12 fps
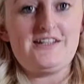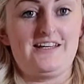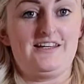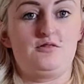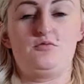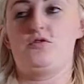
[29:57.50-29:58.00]
in
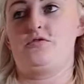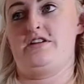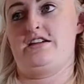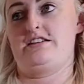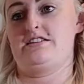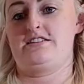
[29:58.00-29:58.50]
the morning.
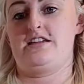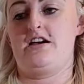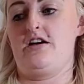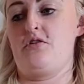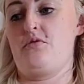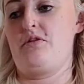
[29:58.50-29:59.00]

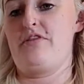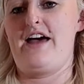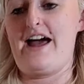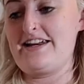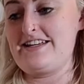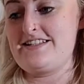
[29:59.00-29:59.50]
So that
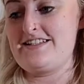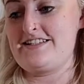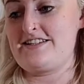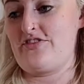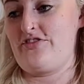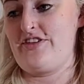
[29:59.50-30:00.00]
is
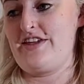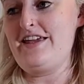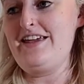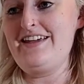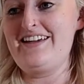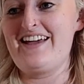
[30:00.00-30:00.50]

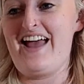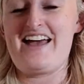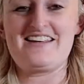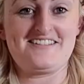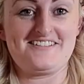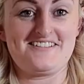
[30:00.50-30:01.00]
the
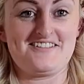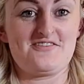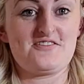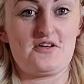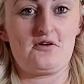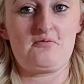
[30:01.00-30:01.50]
essence of
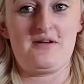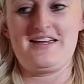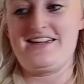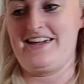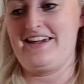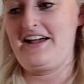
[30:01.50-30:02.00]
soap making.